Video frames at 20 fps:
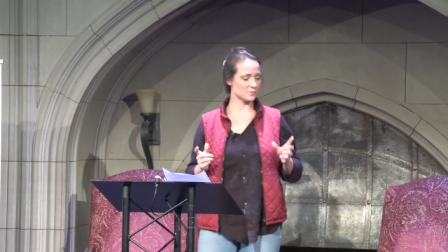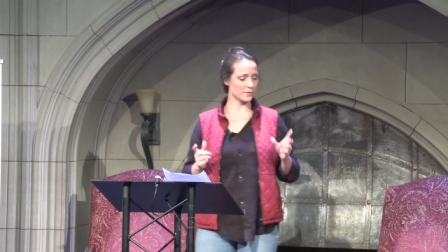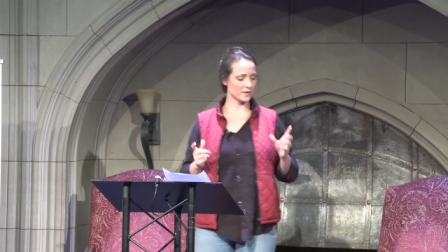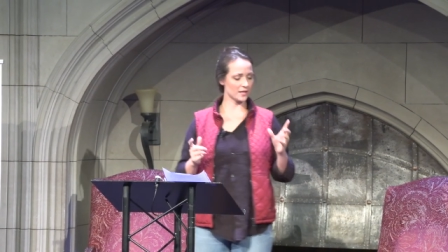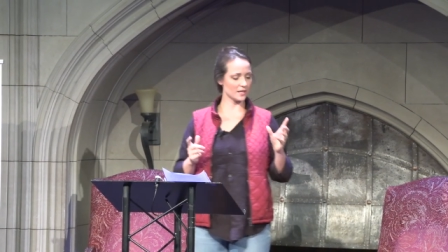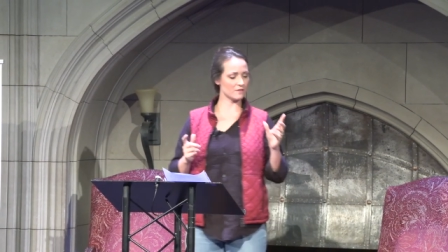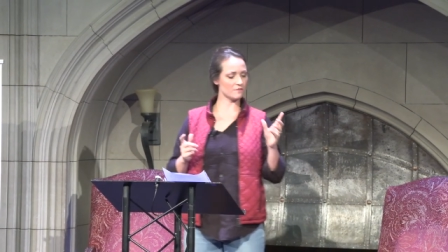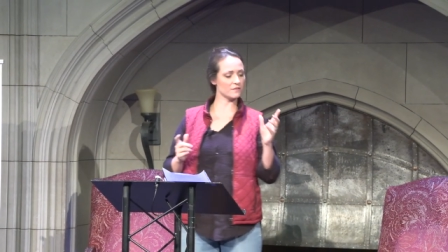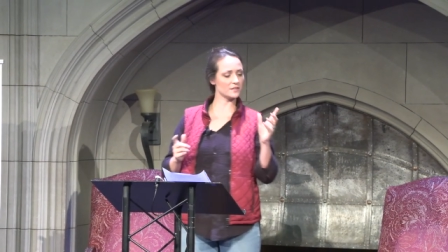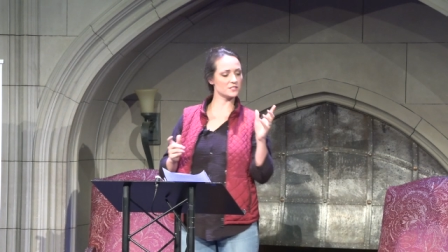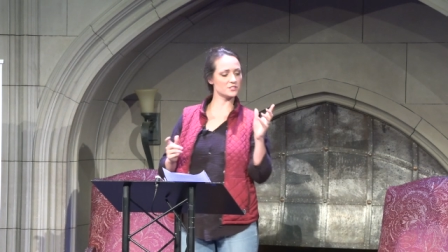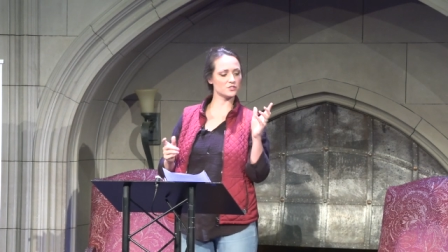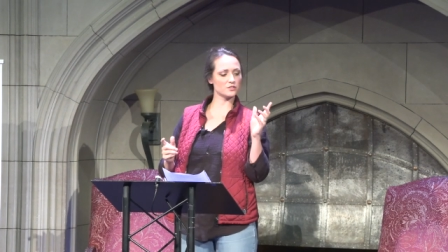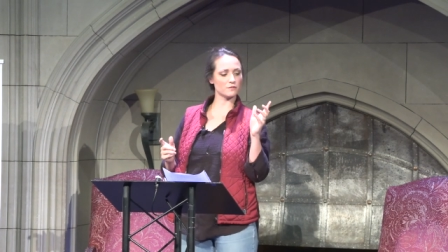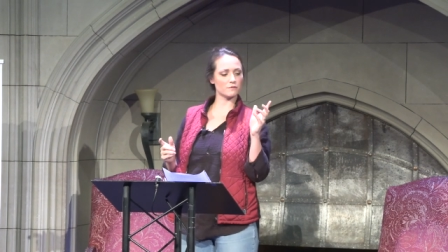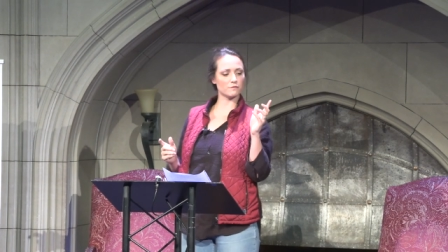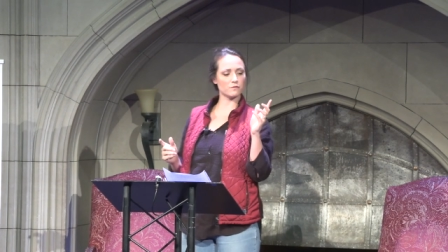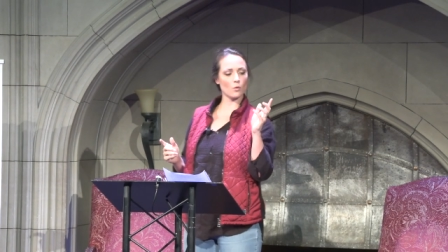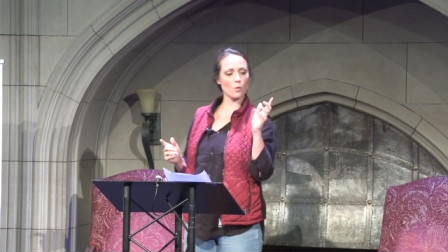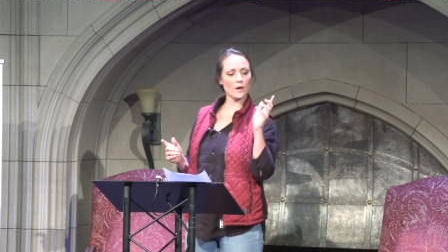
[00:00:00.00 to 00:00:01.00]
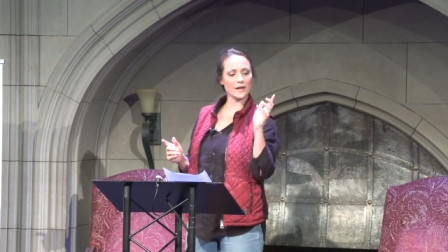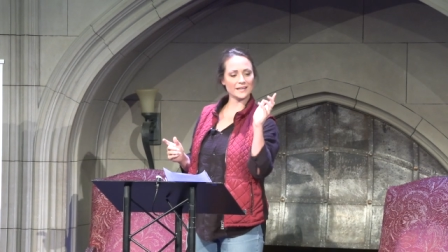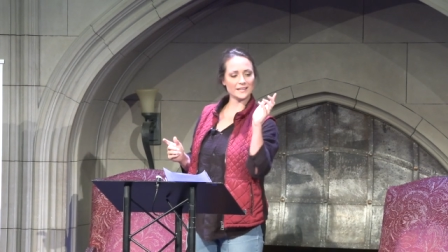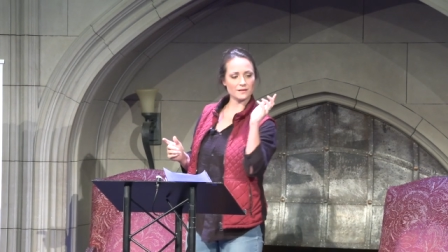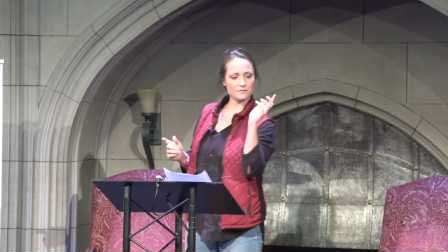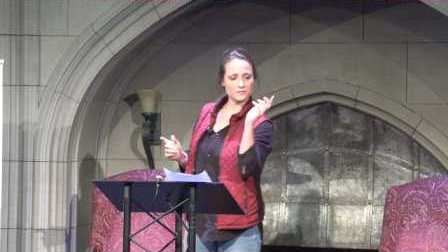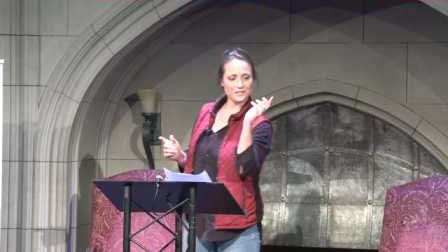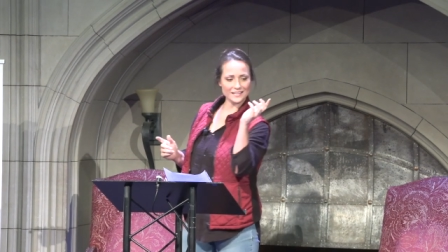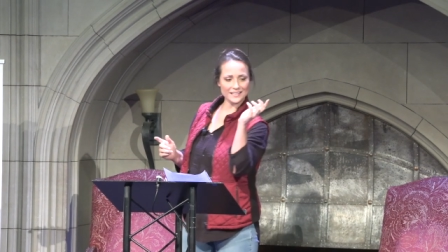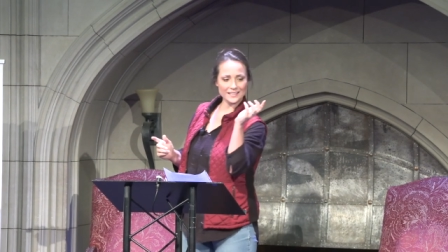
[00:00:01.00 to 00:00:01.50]
But if it's devoid
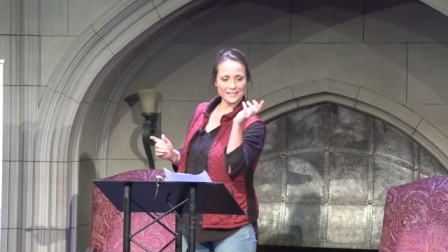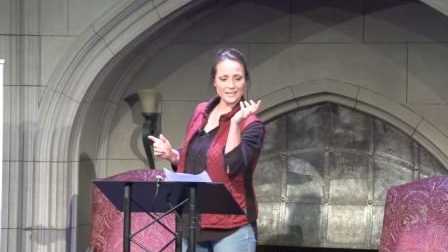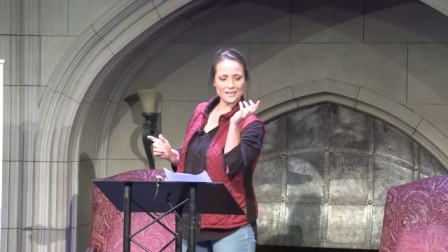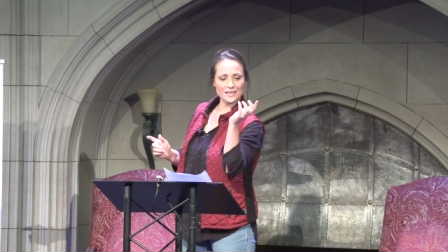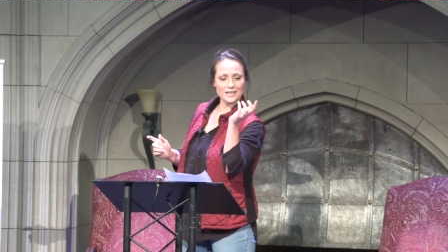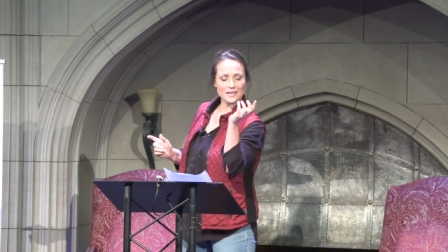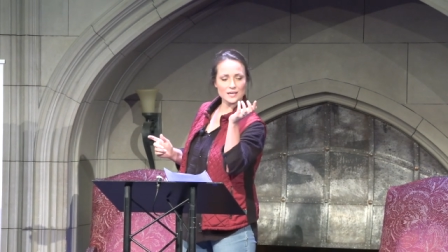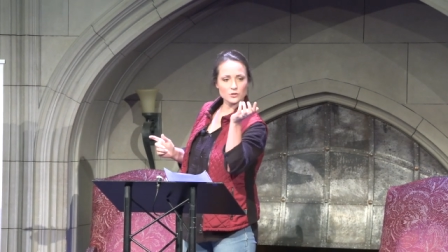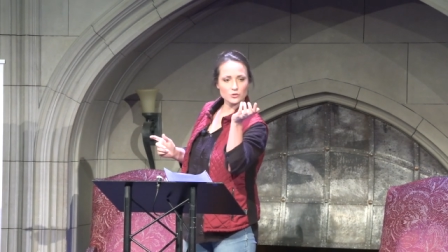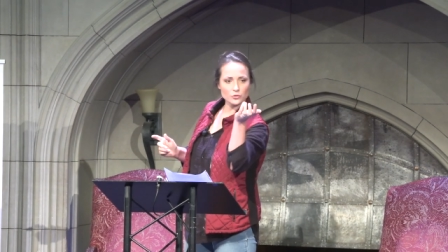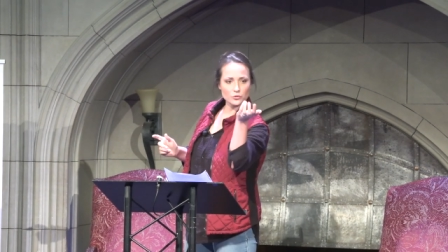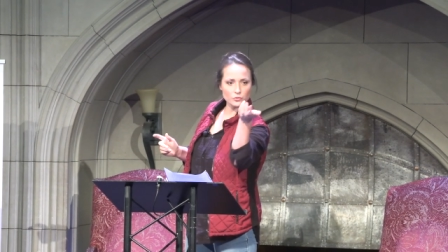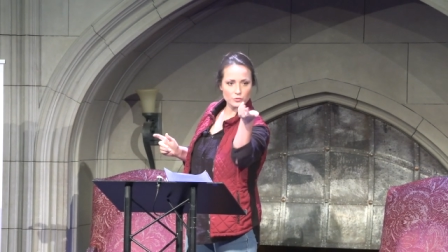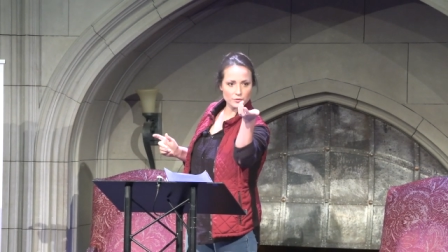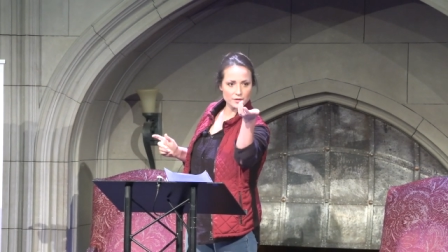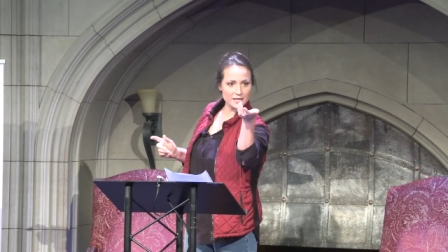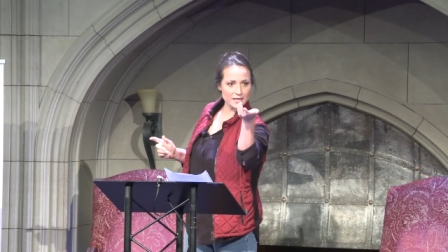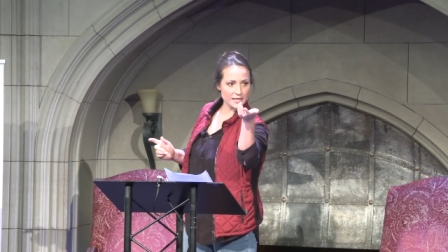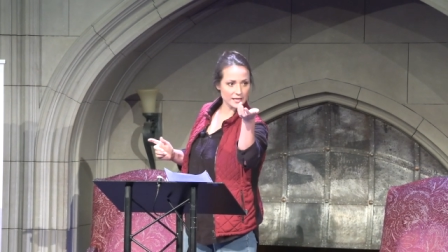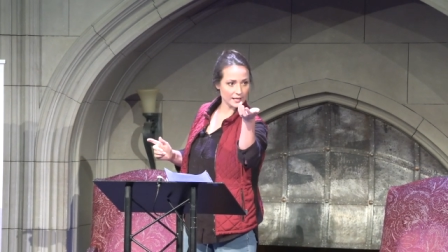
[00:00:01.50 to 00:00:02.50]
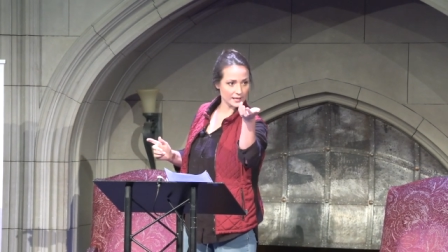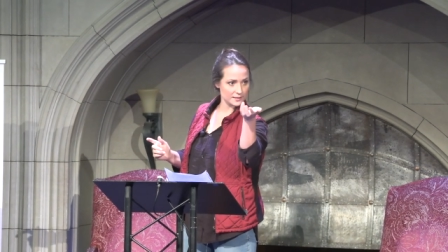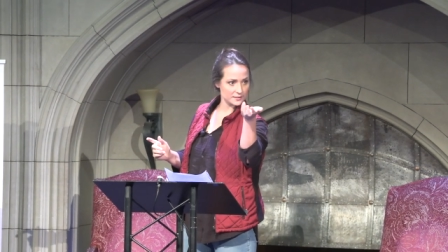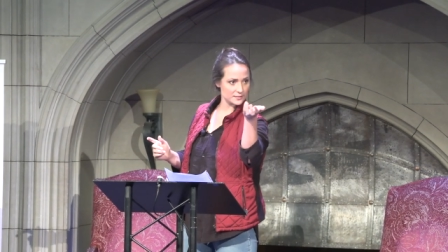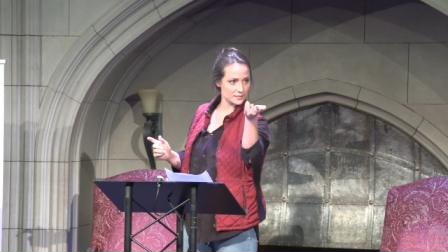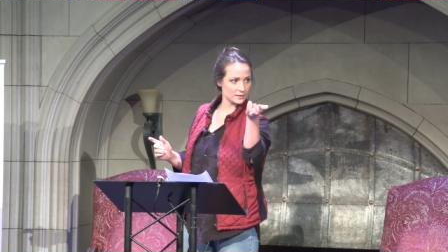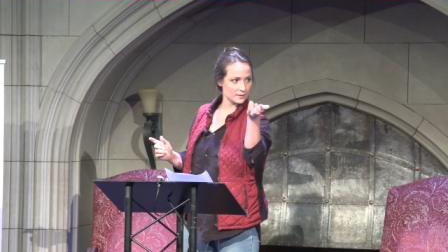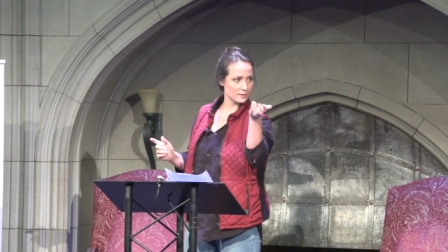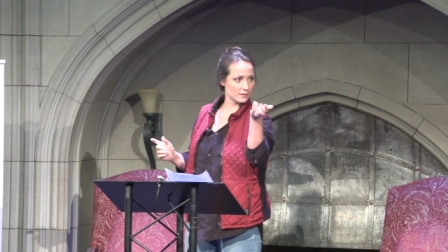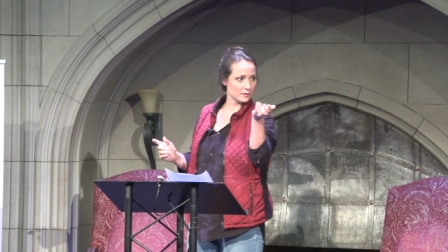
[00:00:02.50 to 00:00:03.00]
of the key ingredient